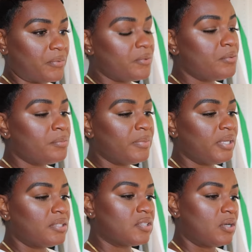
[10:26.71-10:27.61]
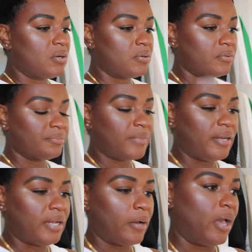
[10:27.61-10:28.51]
room so I
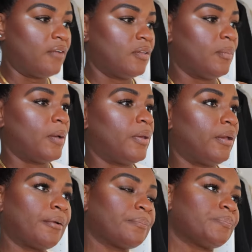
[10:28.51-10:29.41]
now have them up here.